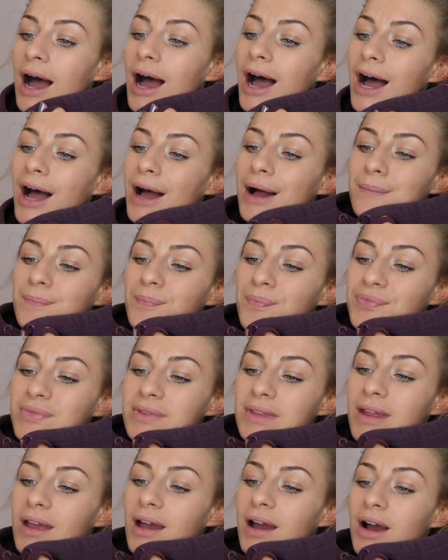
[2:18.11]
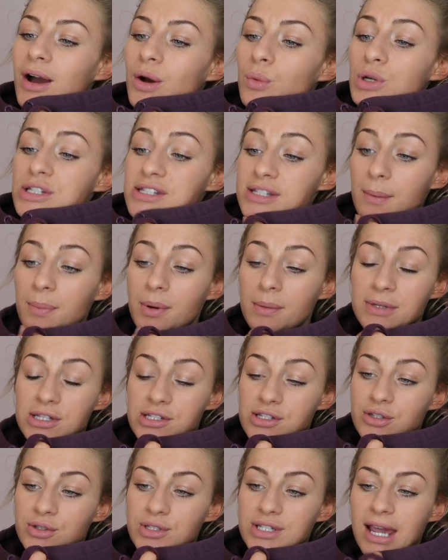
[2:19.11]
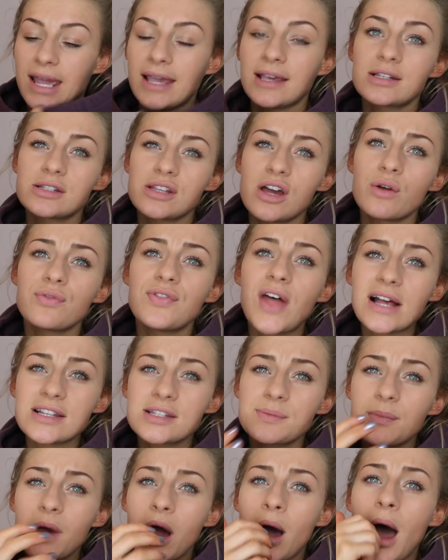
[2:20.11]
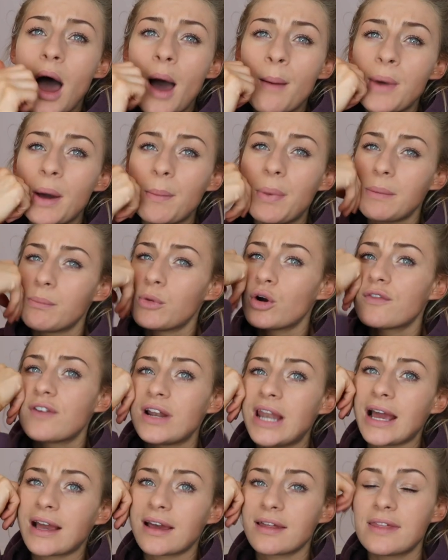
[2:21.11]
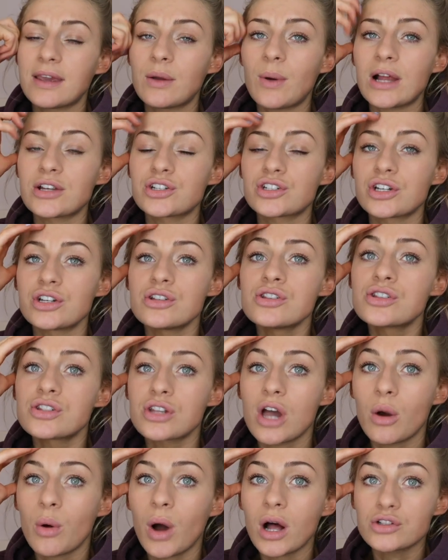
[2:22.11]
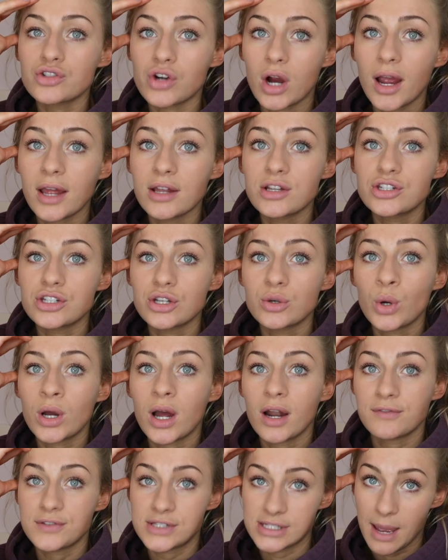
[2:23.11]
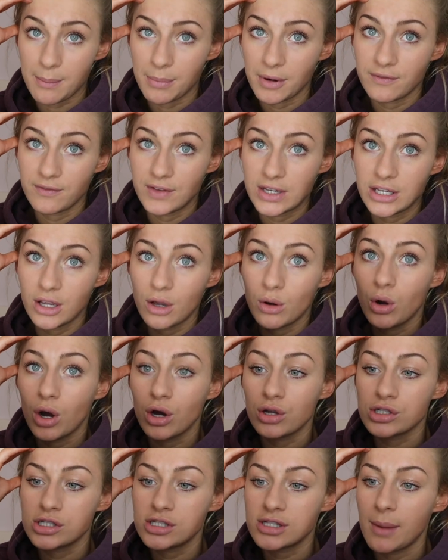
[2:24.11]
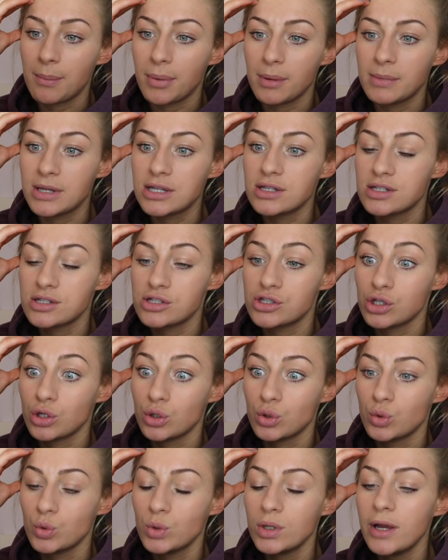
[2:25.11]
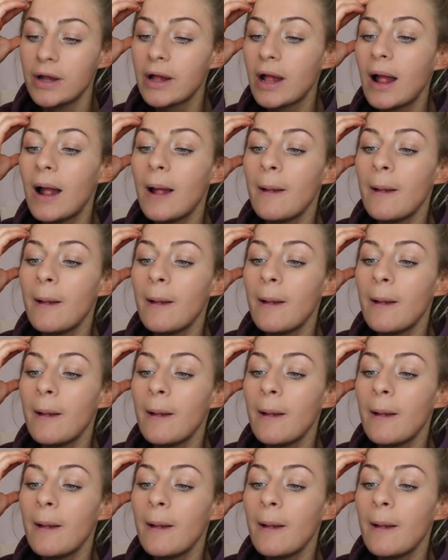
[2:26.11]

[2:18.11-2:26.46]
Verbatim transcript: Um, what supplements do you take? So that's um, a bit more of a lengthy question, so I'll try and do a kind of separate video on supplements soon.